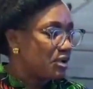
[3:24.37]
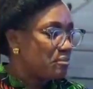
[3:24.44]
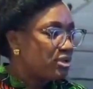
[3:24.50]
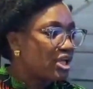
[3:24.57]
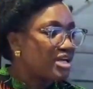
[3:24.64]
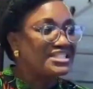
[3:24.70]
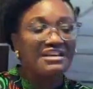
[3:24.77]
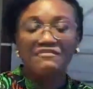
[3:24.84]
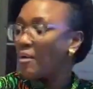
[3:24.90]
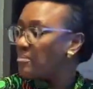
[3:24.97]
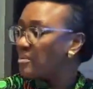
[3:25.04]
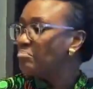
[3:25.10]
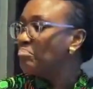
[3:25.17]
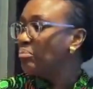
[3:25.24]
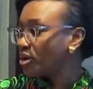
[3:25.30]
because they've all
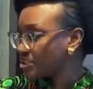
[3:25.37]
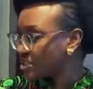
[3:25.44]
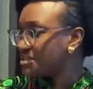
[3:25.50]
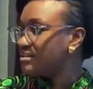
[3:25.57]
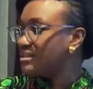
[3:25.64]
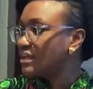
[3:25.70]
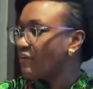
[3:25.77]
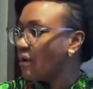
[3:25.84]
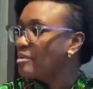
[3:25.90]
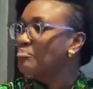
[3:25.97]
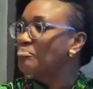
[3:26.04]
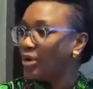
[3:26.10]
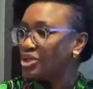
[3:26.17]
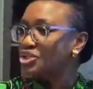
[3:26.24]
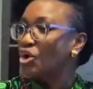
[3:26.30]
been
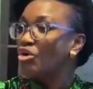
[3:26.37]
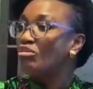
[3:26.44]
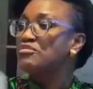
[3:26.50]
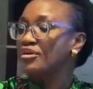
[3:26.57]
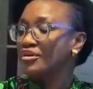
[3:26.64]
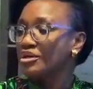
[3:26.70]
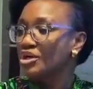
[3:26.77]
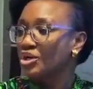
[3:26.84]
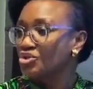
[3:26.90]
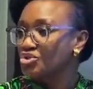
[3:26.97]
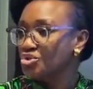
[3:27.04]
bought over